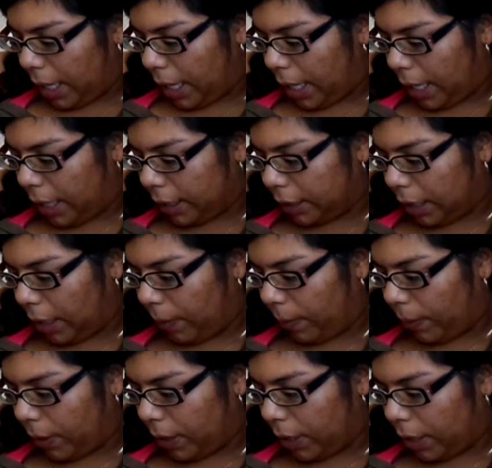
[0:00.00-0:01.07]
has a
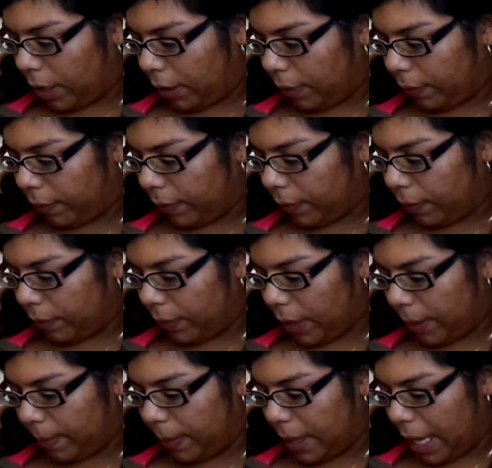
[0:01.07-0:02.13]
word of
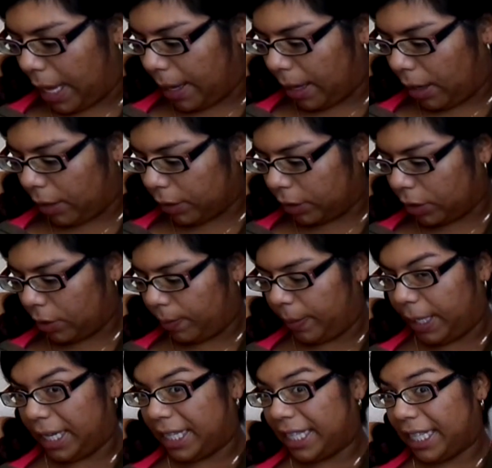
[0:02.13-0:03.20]
rib that also
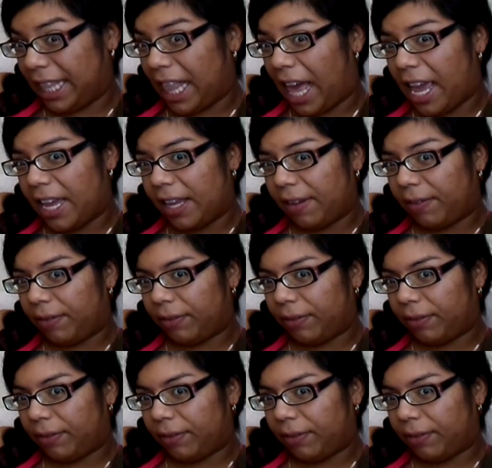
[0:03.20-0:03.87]
means life.